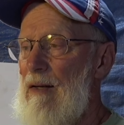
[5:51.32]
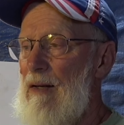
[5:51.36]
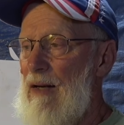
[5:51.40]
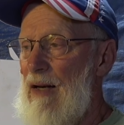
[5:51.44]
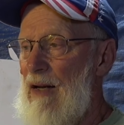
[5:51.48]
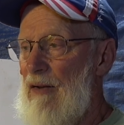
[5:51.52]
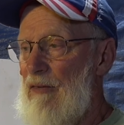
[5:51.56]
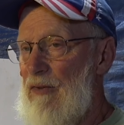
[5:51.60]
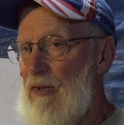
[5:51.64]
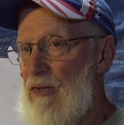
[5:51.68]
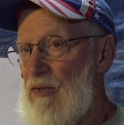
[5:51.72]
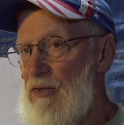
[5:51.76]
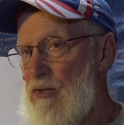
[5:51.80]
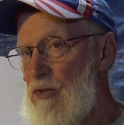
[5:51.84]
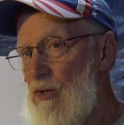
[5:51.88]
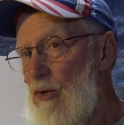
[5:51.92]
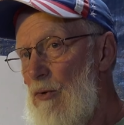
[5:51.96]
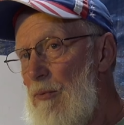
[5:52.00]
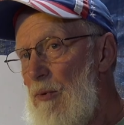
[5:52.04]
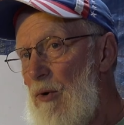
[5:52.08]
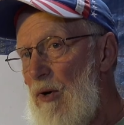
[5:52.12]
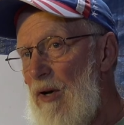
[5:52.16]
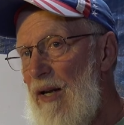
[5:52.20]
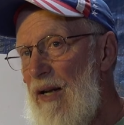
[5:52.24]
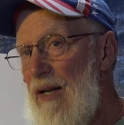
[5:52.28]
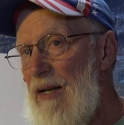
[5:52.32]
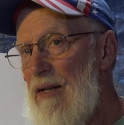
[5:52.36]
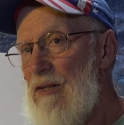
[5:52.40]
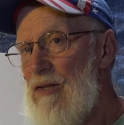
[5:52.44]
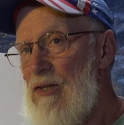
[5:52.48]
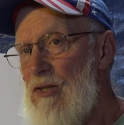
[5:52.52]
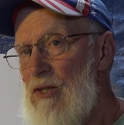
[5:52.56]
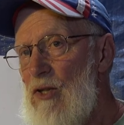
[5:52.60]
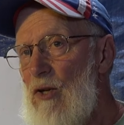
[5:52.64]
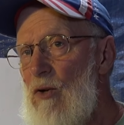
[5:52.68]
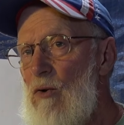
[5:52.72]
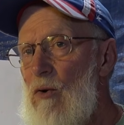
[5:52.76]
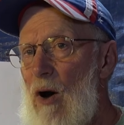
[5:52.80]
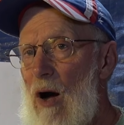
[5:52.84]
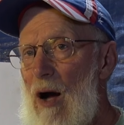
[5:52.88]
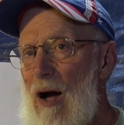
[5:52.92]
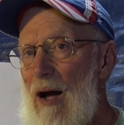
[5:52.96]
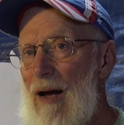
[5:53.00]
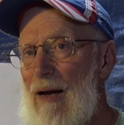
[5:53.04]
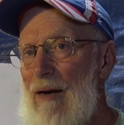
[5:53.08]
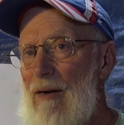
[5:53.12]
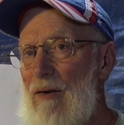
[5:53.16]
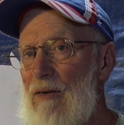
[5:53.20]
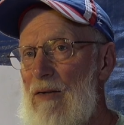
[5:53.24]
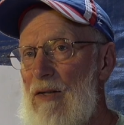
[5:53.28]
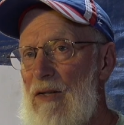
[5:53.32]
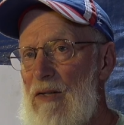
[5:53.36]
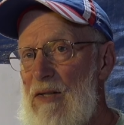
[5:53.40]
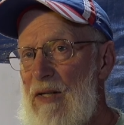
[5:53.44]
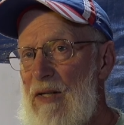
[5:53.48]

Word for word: if the superheat is too high on the